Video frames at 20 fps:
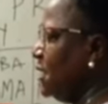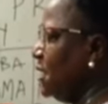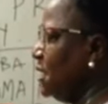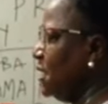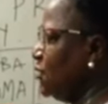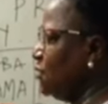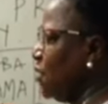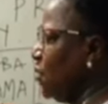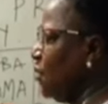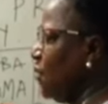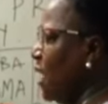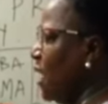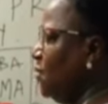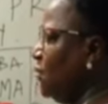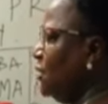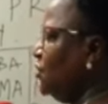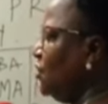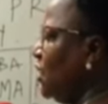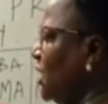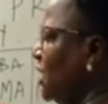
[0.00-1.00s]
So when
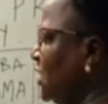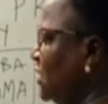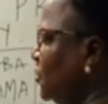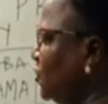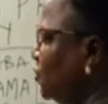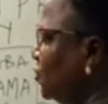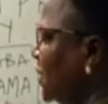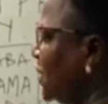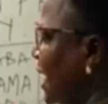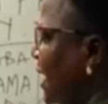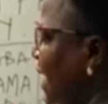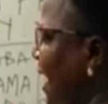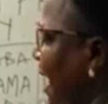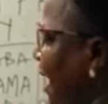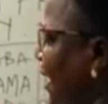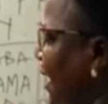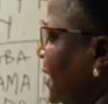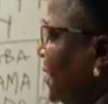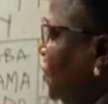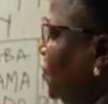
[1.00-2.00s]
we join it together,
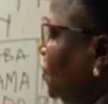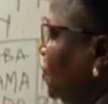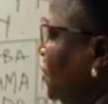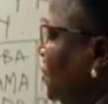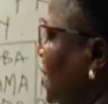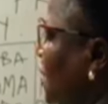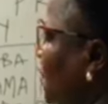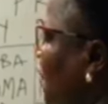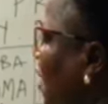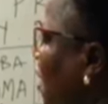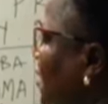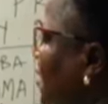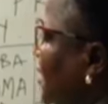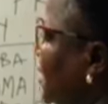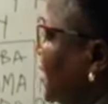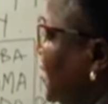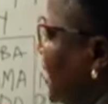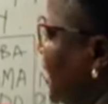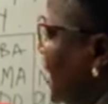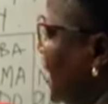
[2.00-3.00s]
it will give
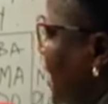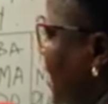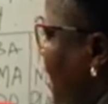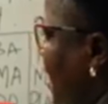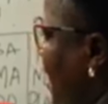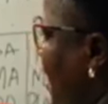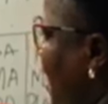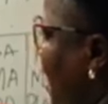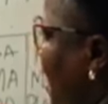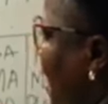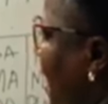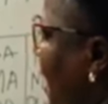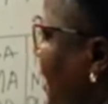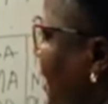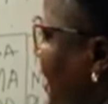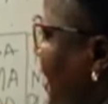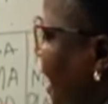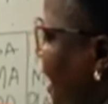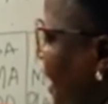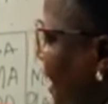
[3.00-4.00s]
us a
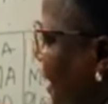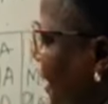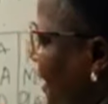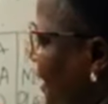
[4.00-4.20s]
day.